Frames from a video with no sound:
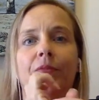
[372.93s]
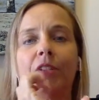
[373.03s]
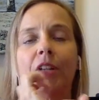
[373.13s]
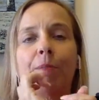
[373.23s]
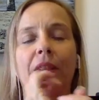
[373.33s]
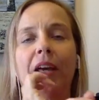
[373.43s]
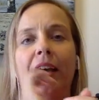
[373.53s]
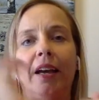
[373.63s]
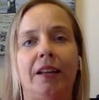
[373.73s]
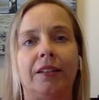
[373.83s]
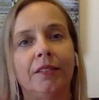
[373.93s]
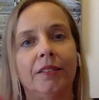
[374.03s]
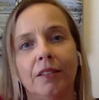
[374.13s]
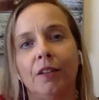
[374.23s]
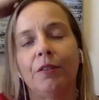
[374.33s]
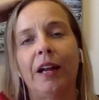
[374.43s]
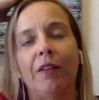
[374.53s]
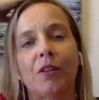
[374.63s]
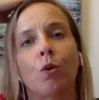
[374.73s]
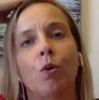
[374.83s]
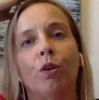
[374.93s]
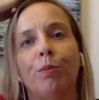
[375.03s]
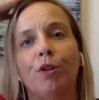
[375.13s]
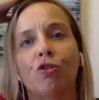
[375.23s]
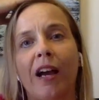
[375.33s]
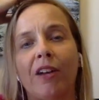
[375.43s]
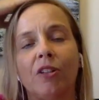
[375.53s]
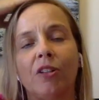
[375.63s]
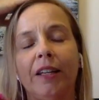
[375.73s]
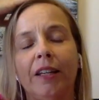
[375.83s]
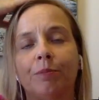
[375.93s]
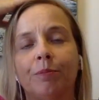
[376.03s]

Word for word: Top the head around this horrible tragedy